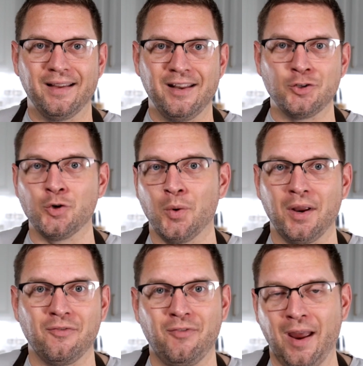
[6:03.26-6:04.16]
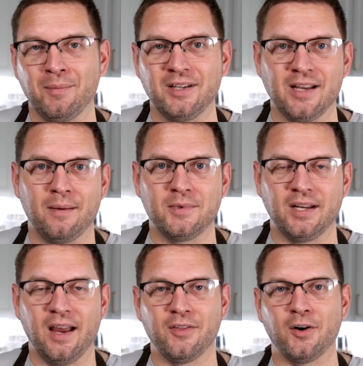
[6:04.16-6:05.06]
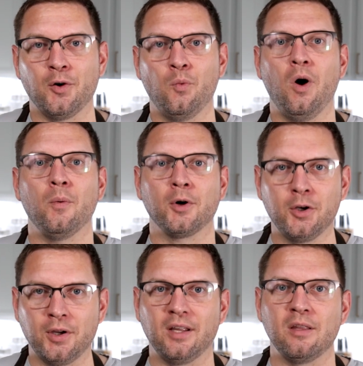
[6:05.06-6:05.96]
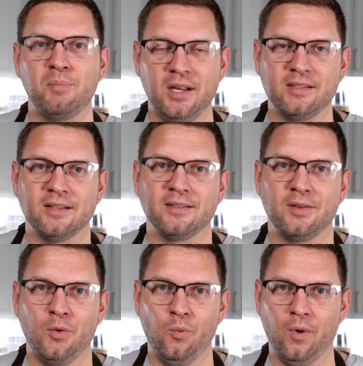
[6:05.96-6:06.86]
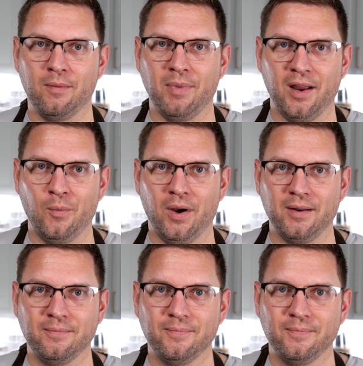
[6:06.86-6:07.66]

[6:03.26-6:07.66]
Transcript: enjoy family time together while we're cooking the pizzas one by one.